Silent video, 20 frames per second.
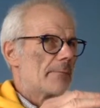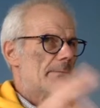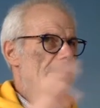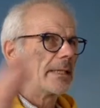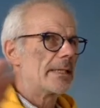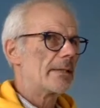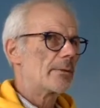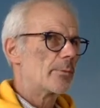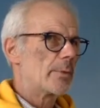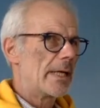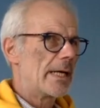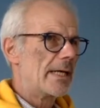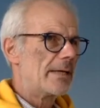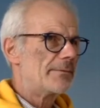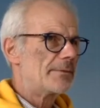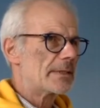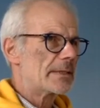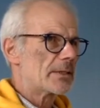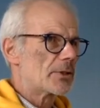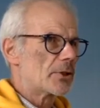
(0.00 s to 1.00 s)
Meaning we
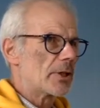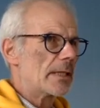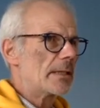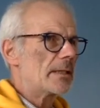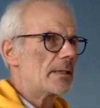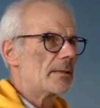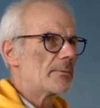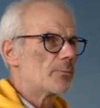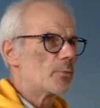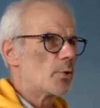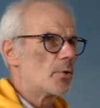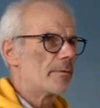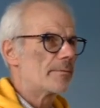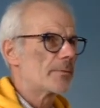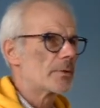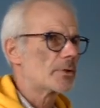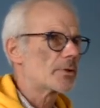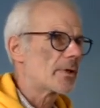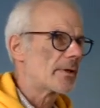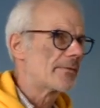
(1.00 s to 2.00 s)
have this general
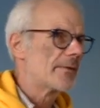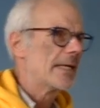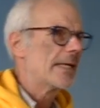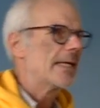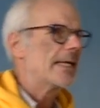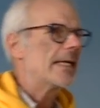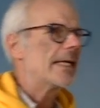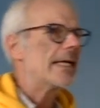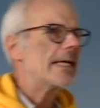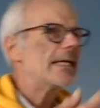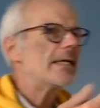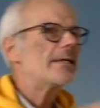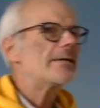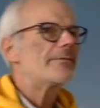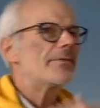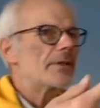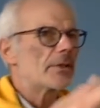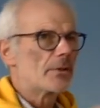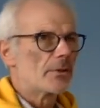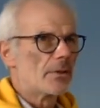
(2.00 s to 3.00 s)
movement of
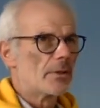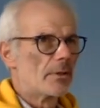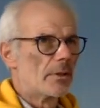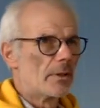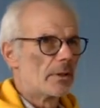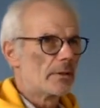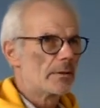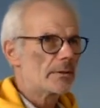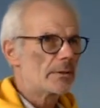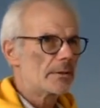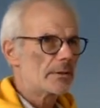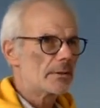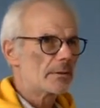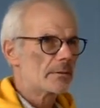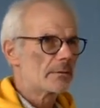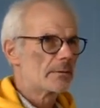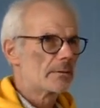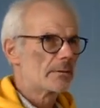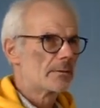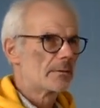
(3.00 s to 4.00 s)
individual laws.